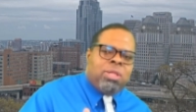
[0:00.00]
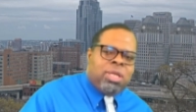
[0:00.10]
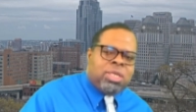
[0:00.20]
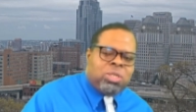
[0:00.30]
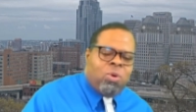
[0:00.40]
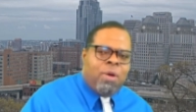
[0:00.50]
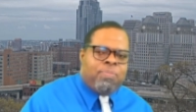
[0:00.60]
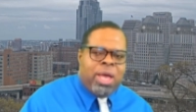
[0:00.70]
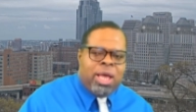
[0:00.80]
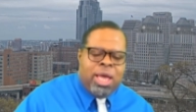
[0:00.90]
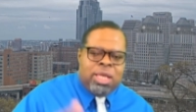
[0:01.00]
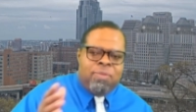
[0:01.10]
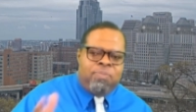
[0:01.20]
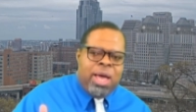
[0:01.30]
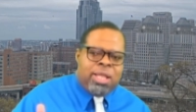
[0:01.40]
this storm that is
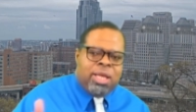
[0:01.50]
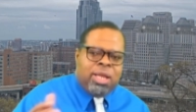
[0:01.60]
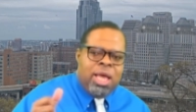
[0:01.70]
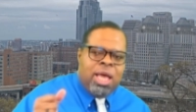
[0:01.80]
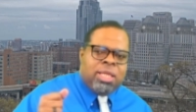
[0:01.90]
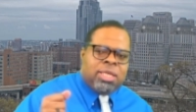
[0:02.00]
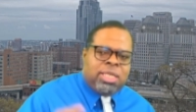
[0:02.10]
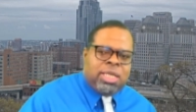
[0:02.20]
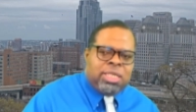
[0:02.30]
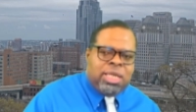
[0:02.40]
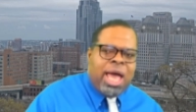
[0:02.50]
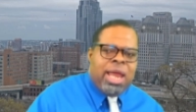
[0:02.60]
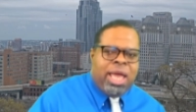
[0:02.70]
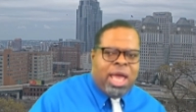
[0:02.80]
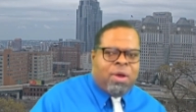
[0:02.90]
affecting the
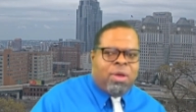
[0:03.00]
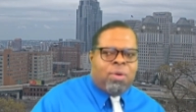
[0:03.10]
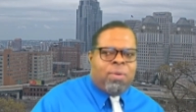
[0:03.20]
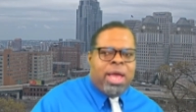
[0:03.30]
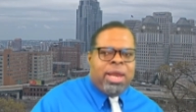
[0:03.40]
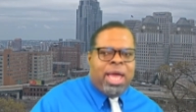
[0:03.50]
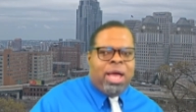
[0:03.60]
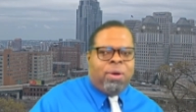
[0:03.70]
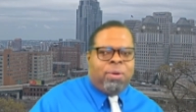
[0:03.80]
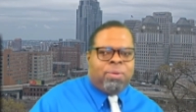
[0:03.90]
Cincinnati area right now.